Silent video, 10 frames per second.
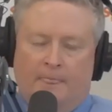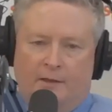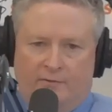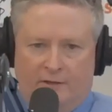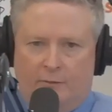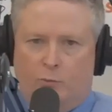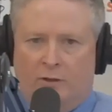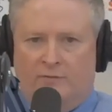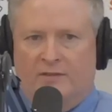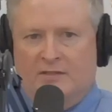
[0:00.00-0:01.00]
You have
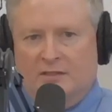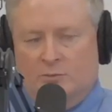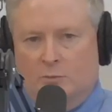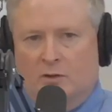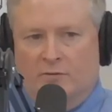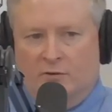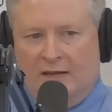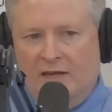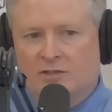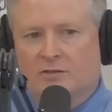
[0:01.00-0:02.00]
M1 visas where
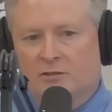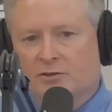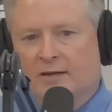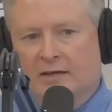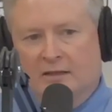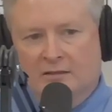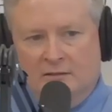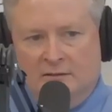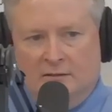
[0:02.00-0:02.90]
vocational trainings.